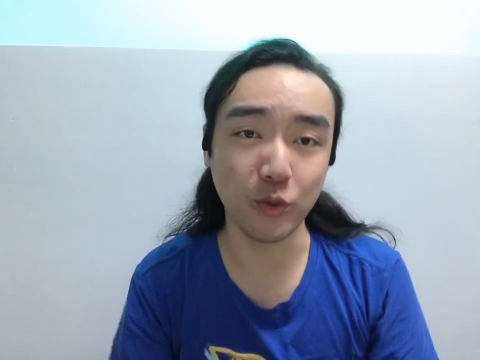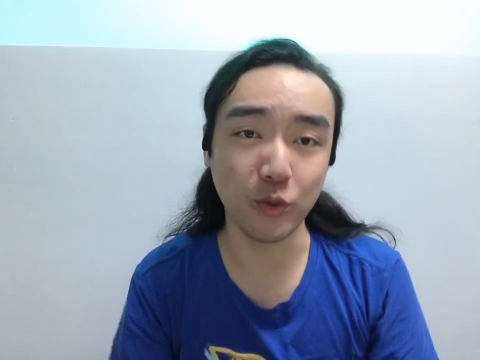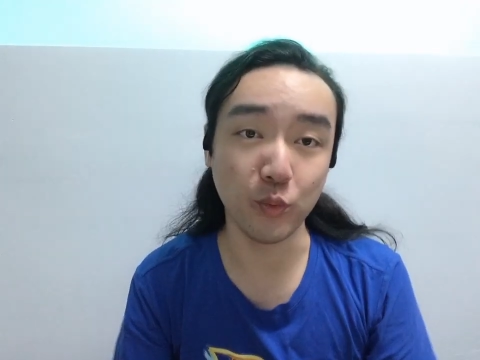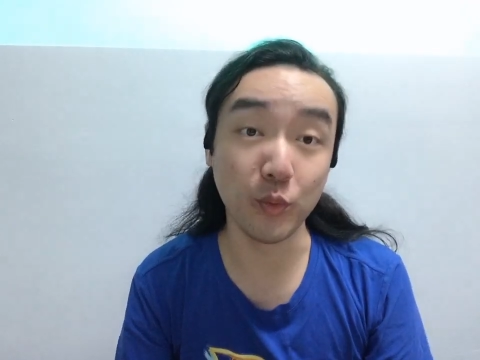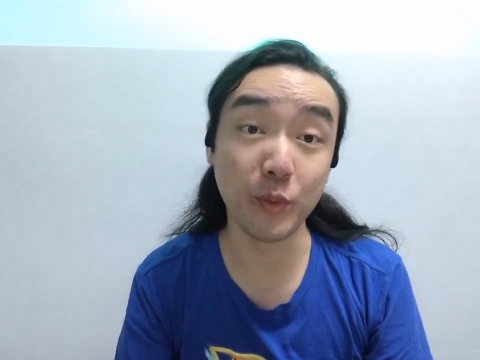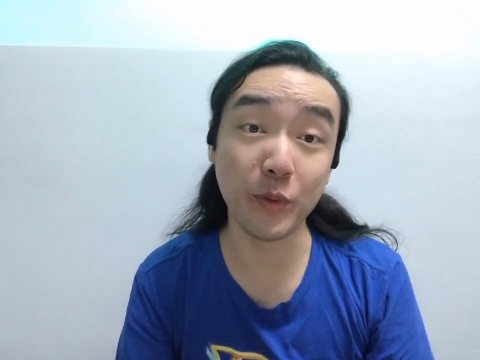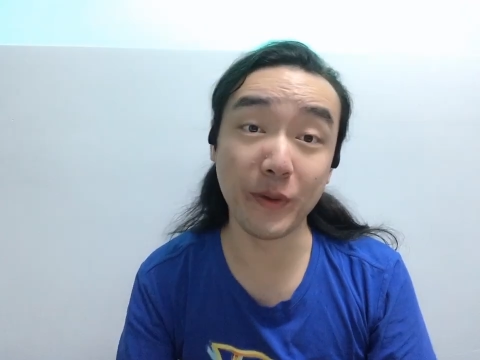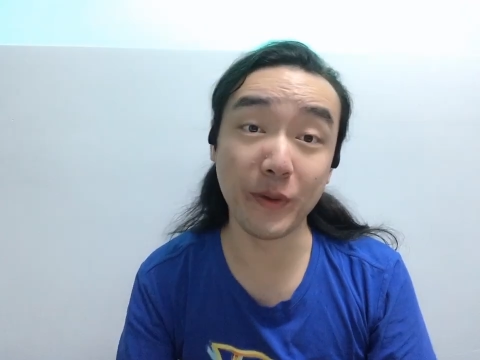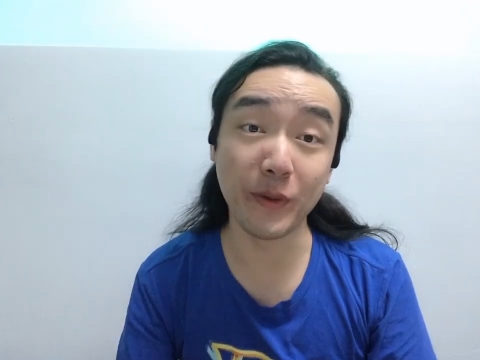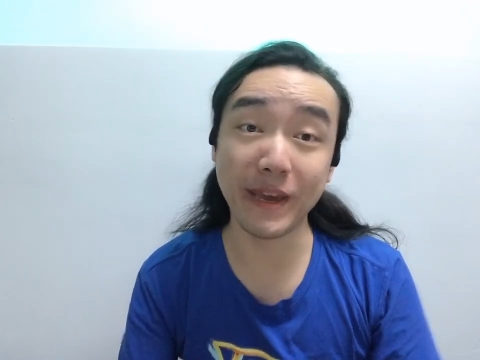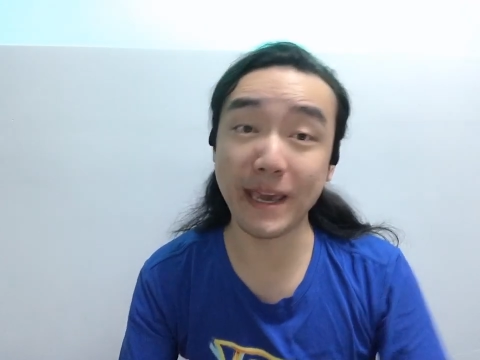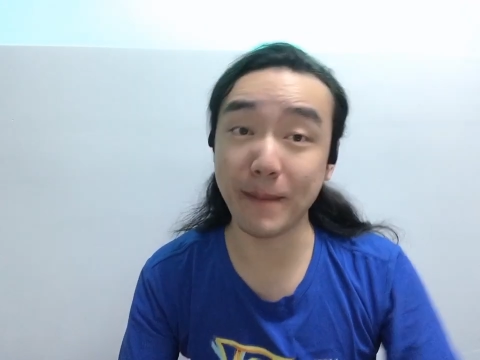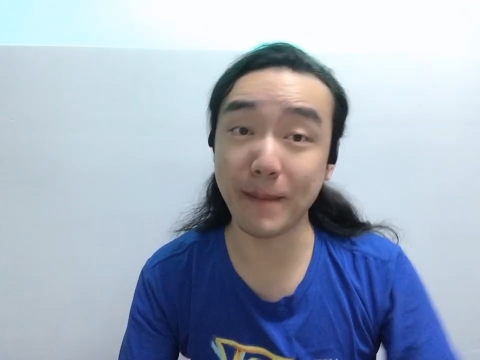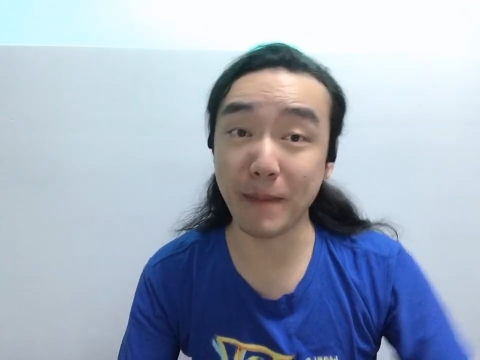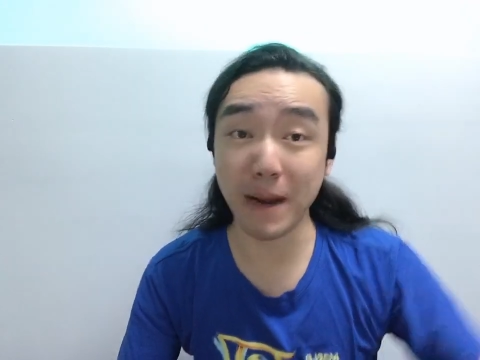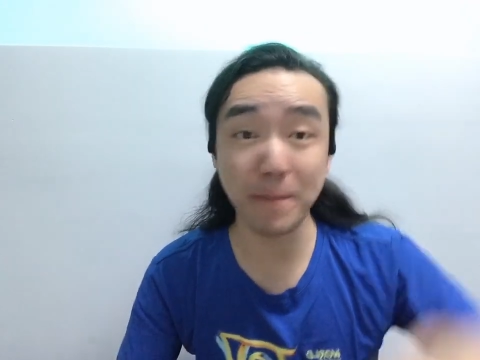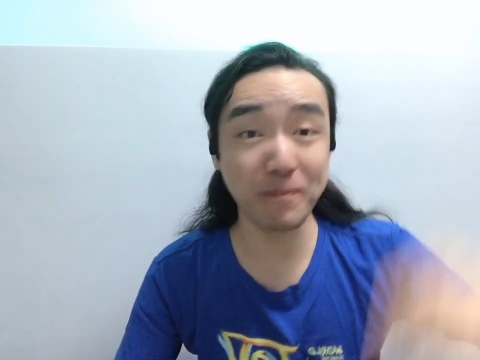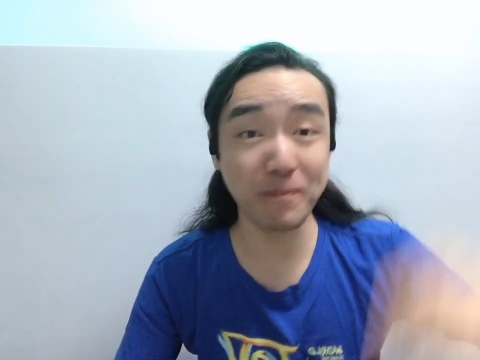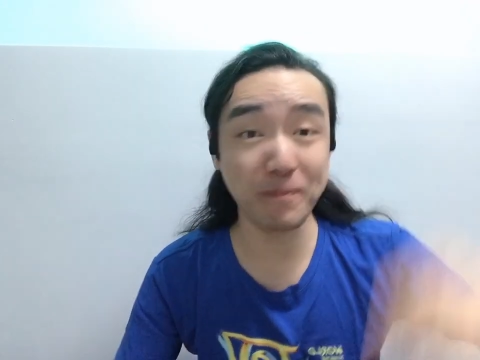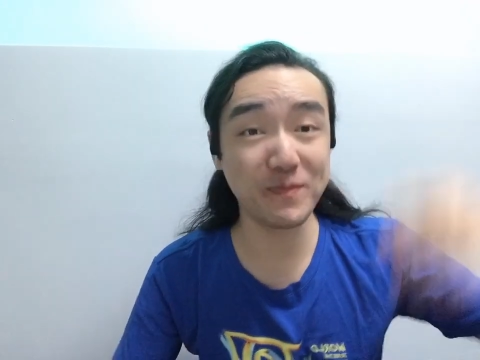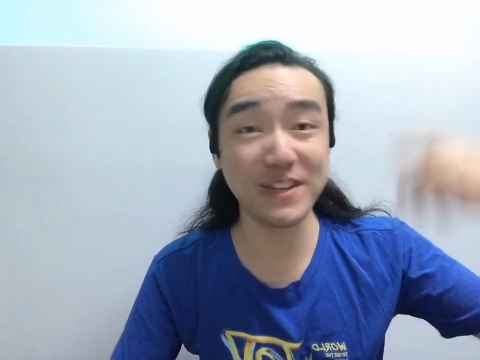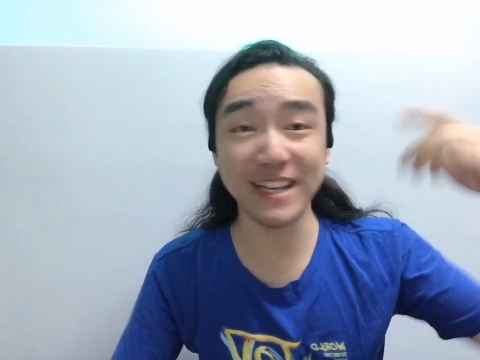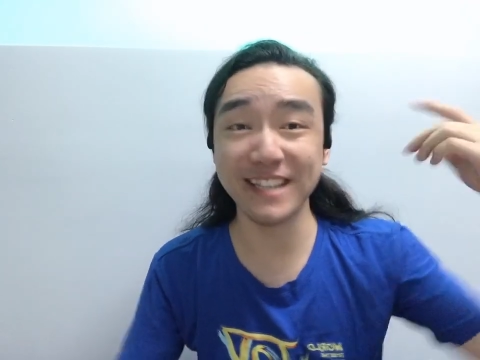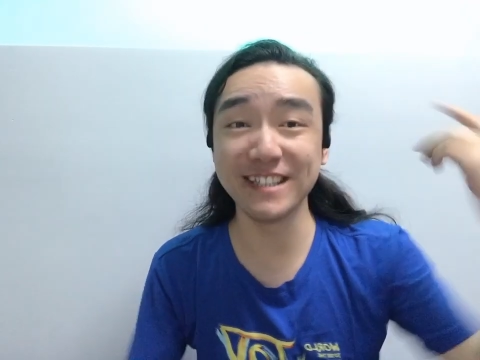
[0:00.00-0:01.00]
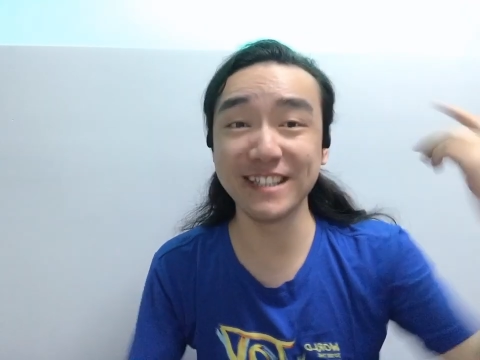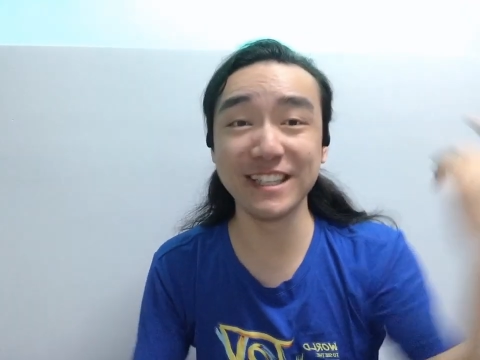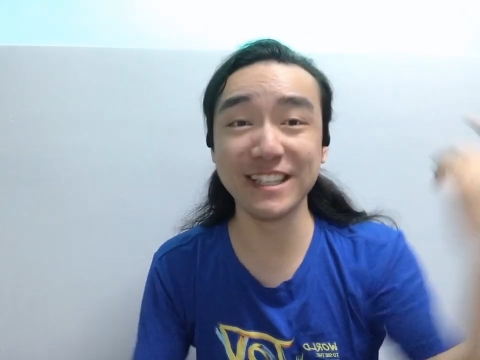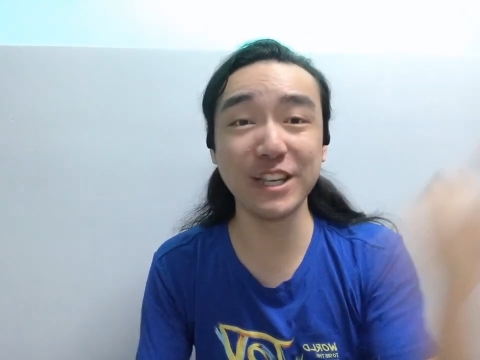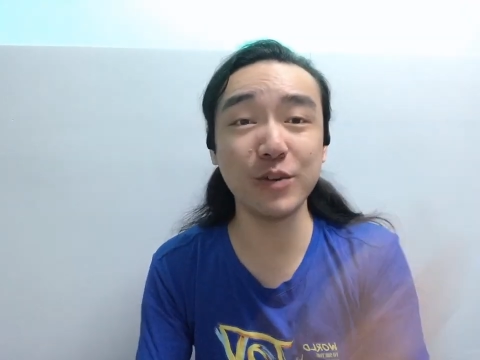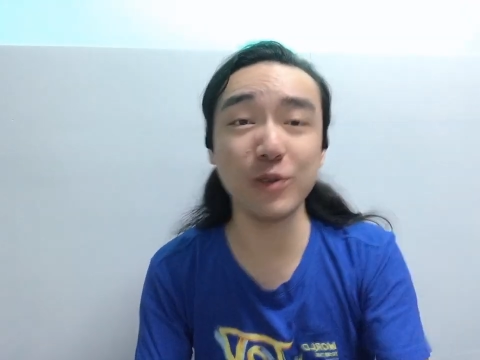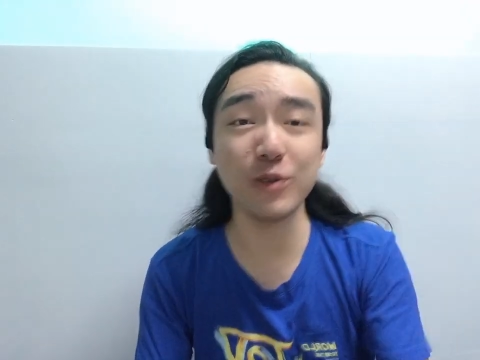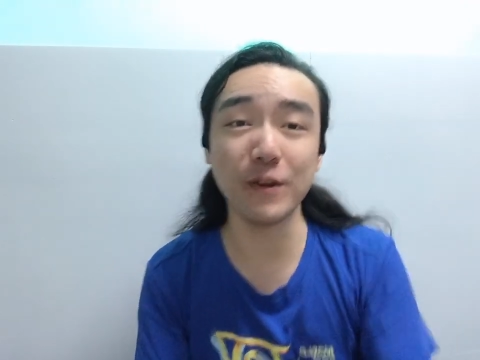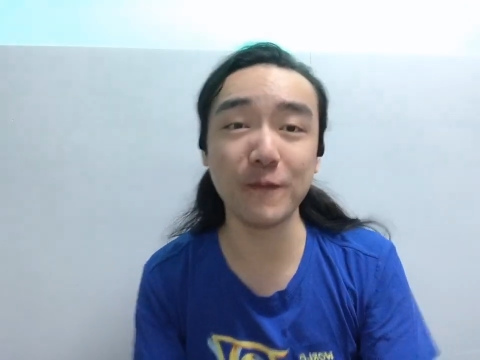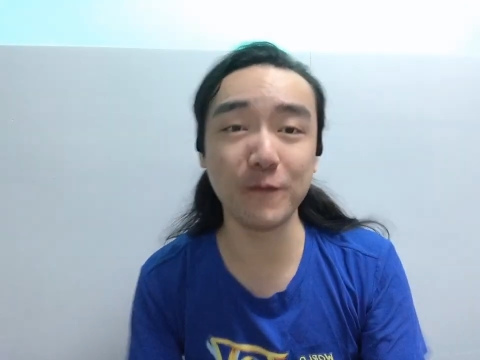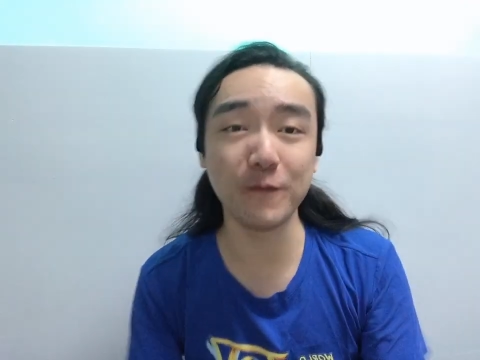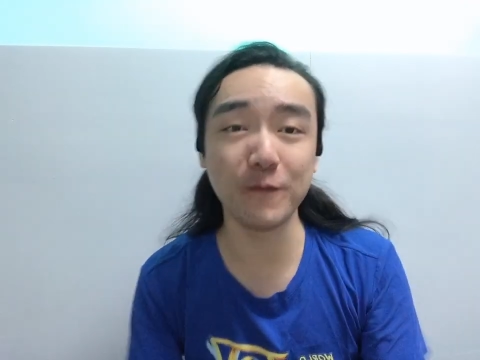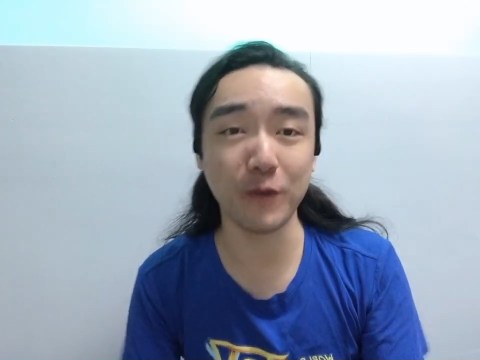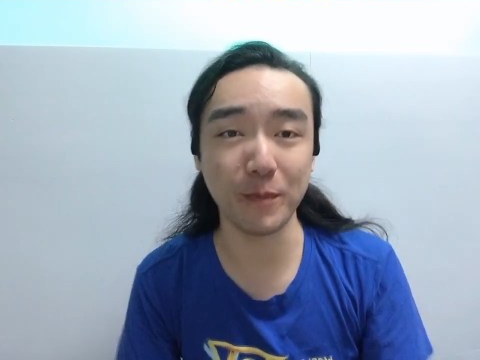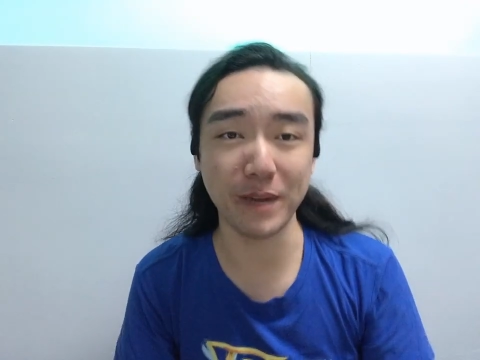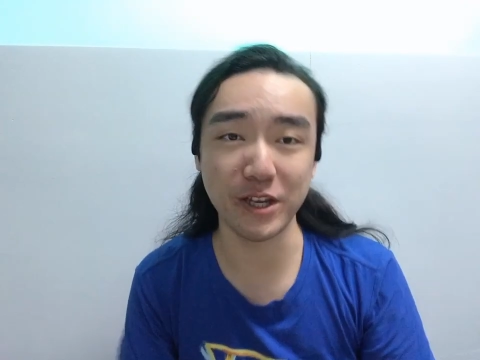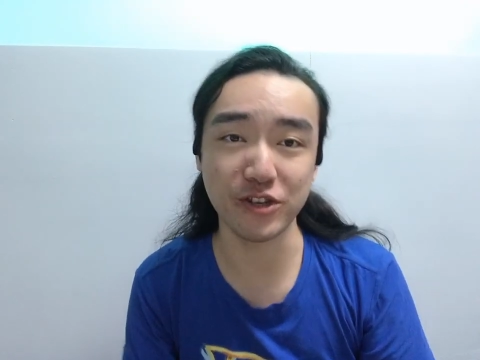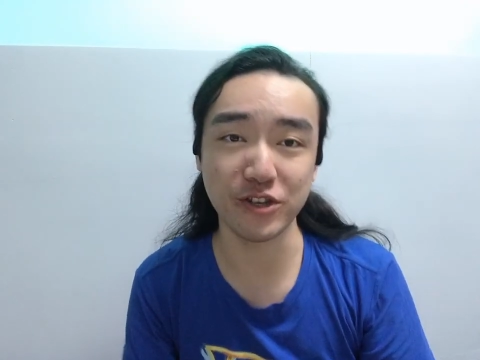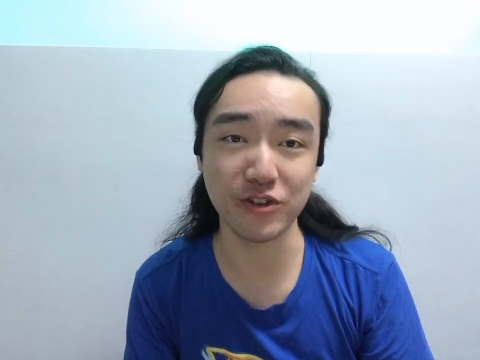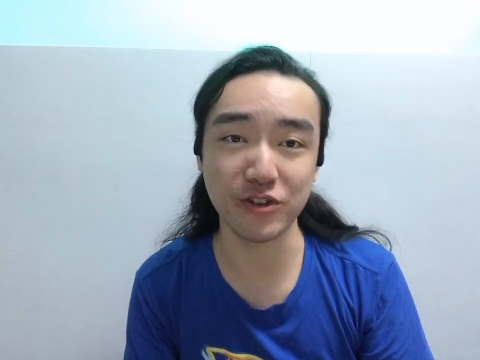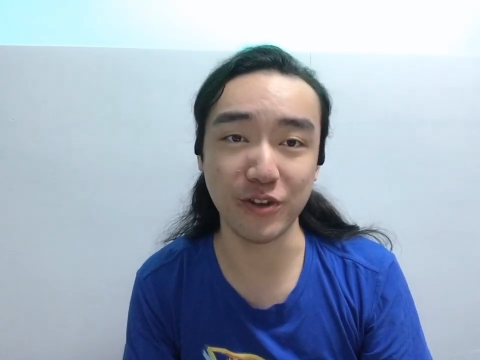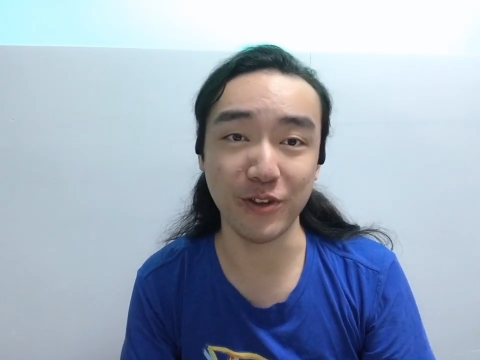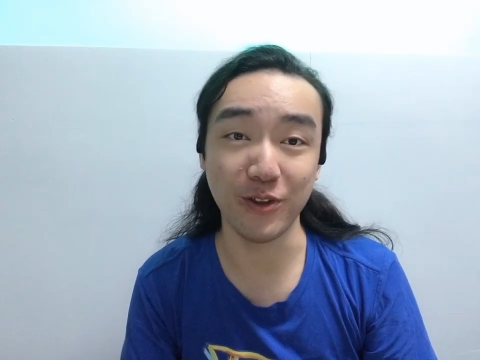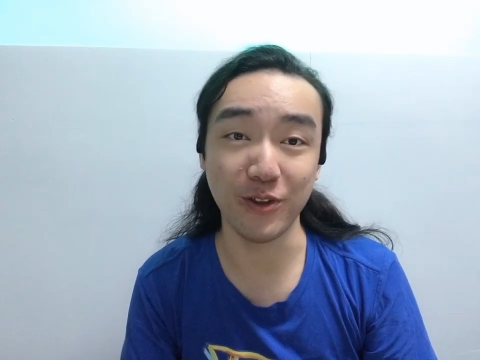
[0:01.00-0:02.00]
We will keep updating new
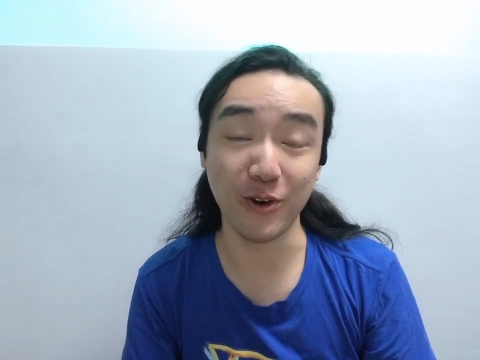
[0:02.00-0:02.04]
information.